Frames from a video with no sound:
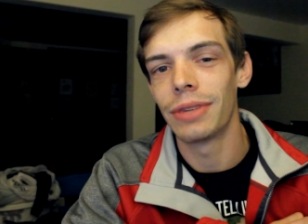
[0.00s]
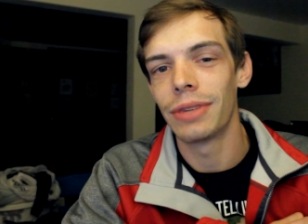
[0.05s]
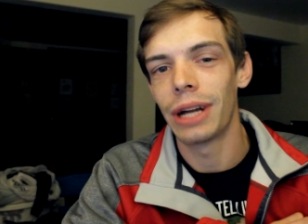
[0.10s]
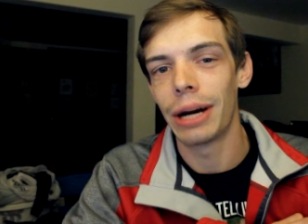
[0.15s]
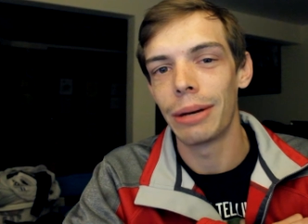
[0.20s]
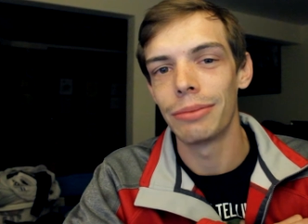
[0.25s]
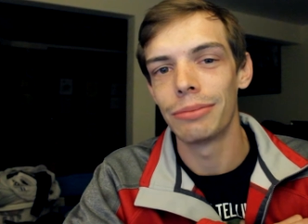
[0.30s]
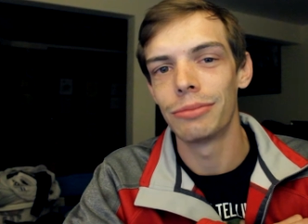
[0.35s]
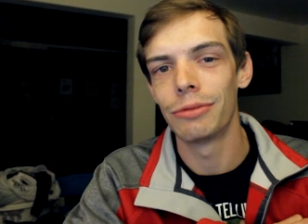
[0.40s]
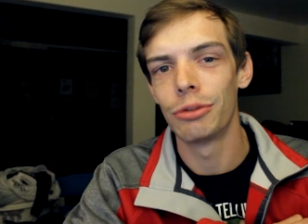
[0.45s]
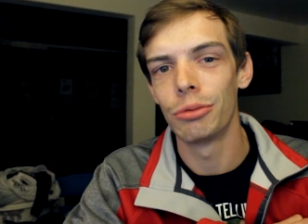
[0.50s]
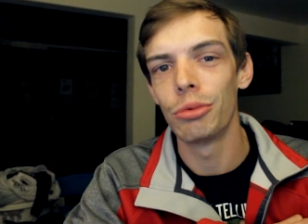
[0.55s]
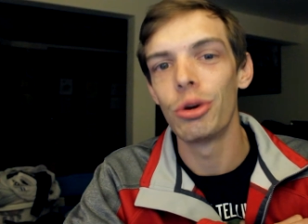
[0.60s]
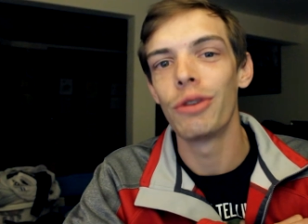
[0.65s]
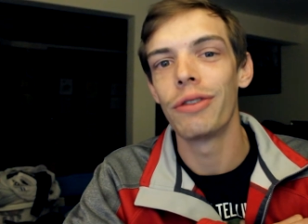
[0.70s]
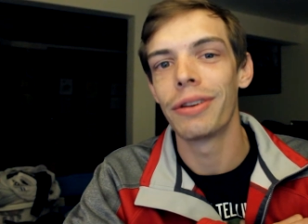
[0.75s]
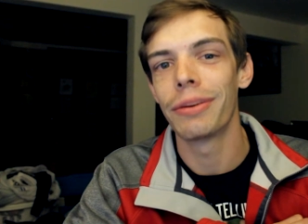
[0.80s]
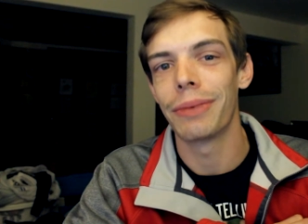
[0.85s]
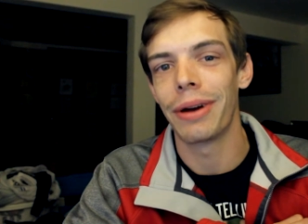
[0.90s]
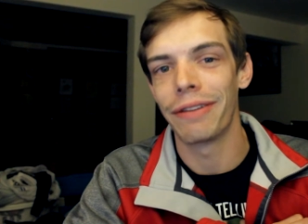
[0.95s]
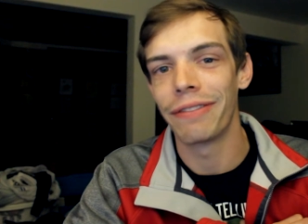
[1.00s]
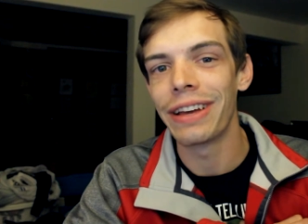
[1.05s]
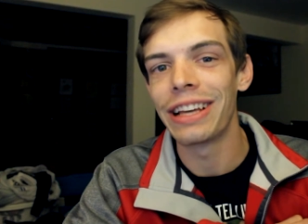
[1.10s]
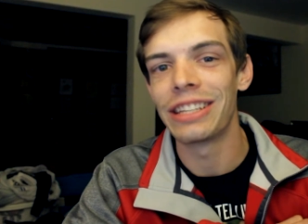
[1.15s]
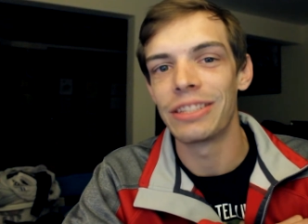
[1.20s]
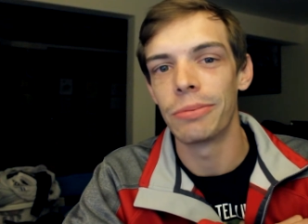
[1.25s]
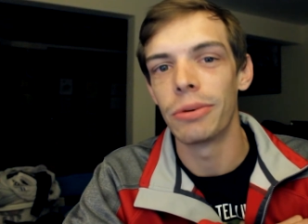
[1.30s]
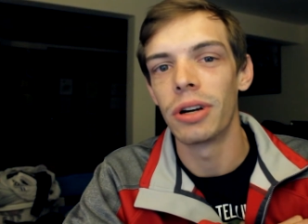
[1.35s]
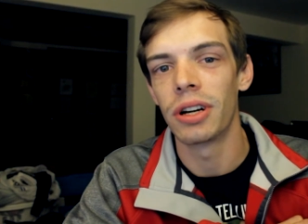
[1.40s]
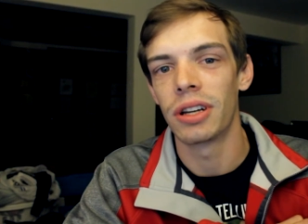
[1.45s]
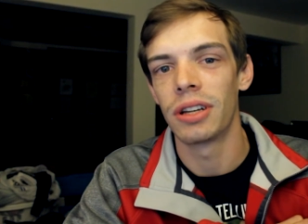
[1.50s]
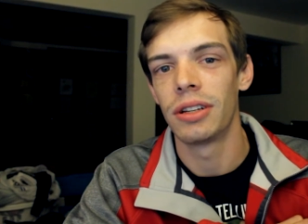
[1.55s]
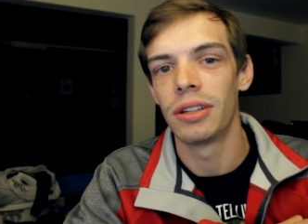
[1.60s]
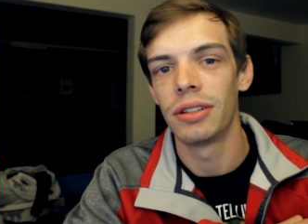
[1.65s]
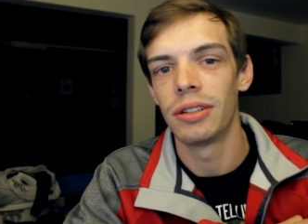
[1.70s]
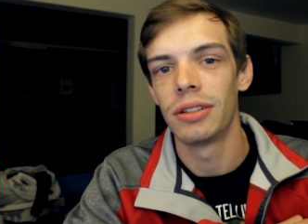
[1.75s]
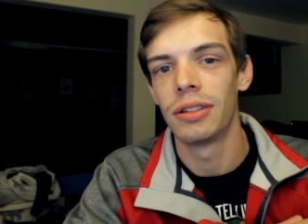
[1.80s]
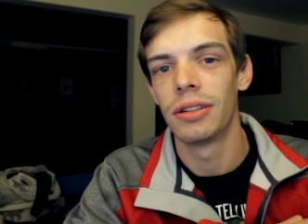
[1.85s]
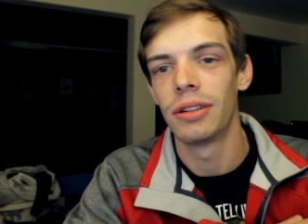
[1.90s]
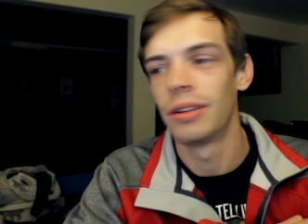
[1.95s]
I'm removing my Facebook
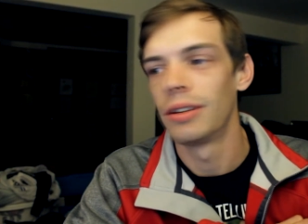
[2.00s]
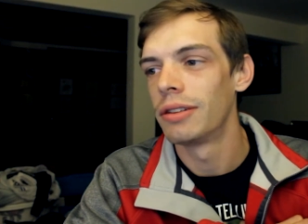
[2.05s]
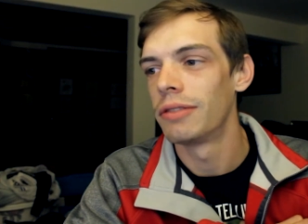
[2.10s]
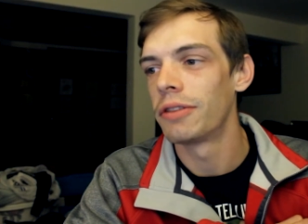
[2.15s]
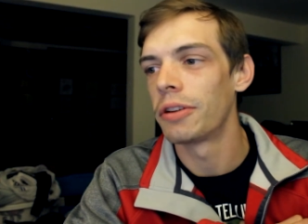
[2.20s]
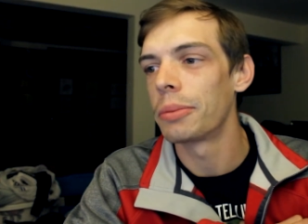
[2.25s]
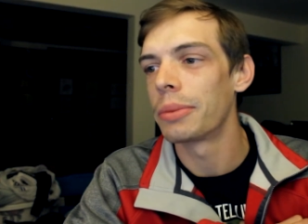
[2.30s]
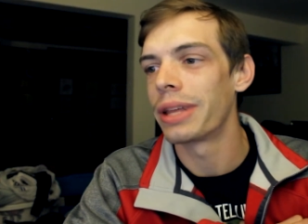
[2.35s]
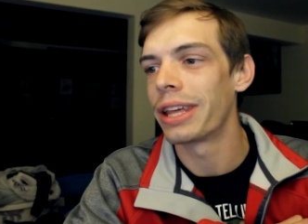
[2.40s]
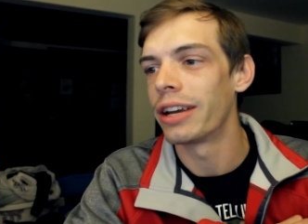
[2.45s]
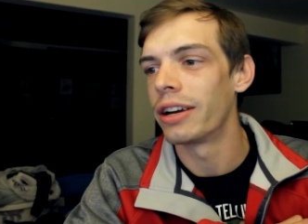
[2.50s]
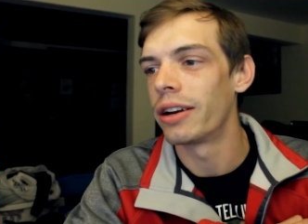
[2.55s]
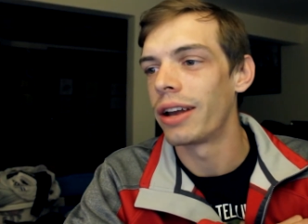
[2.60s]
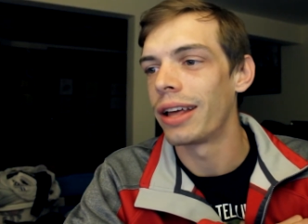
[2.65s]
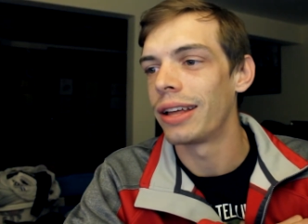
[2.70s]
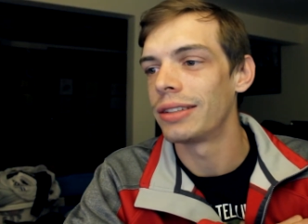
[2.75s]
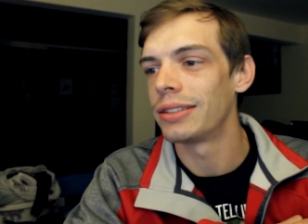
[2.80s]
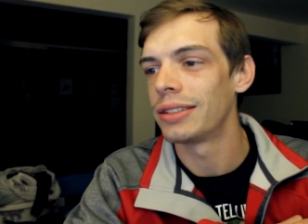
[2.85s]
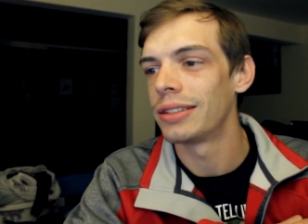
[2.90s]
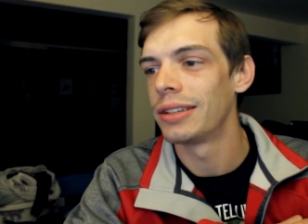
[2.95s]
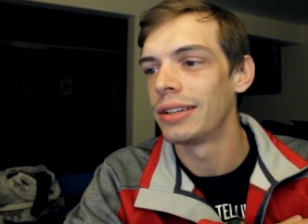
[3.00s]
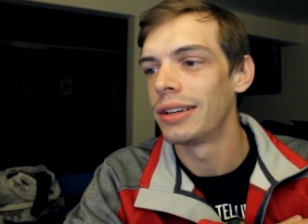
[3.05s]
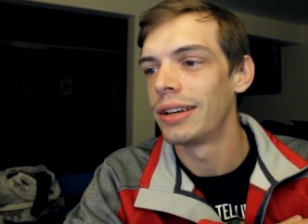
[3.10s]
from the internet.